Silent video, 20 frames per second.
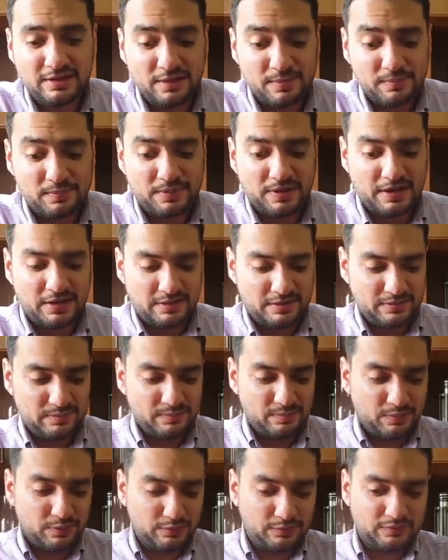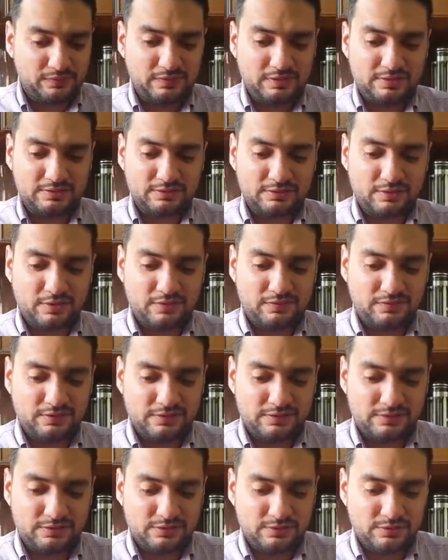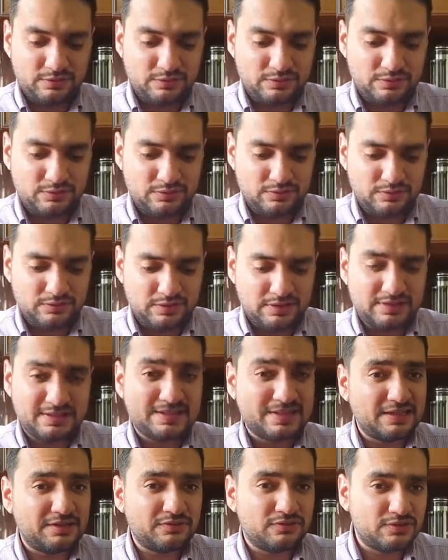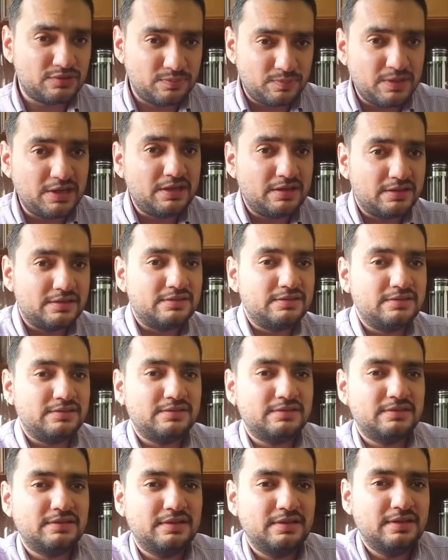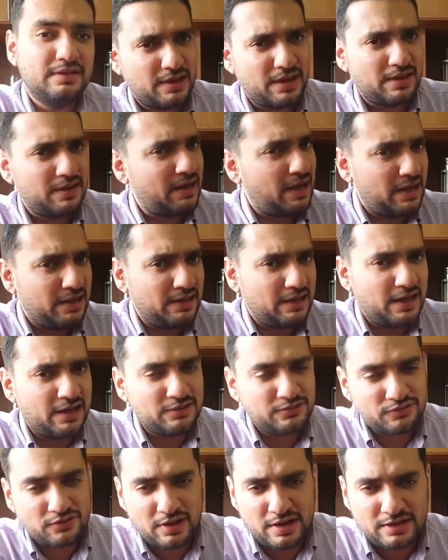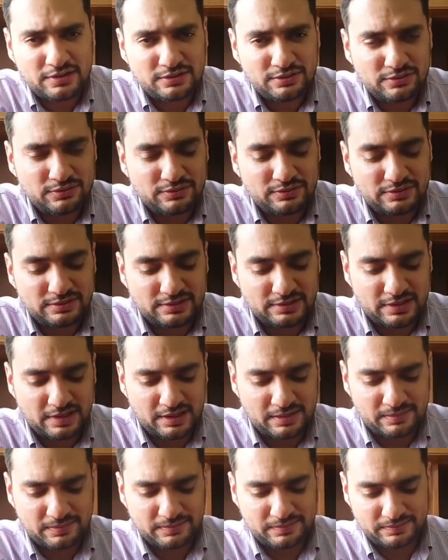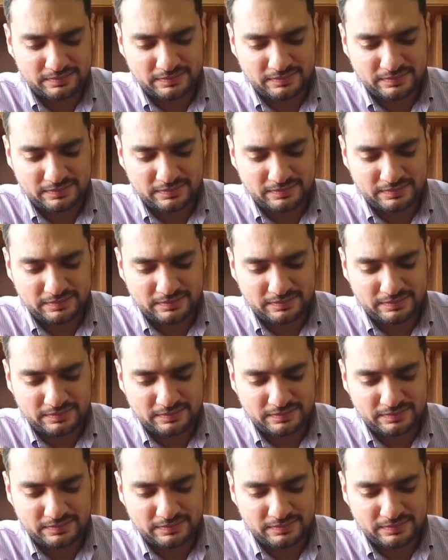compared both of these coffees to a set of speakers, I, I'll, I'll try to do the same.